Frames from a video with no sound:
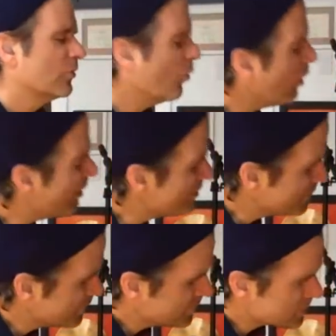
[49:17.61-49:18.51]

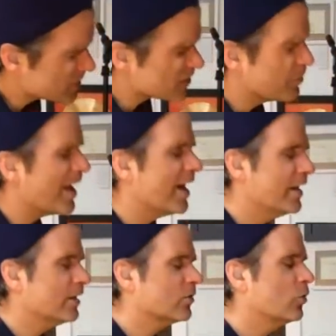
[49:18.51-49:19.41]
one
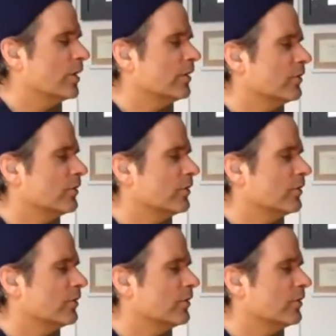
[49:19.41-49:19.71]
speck will.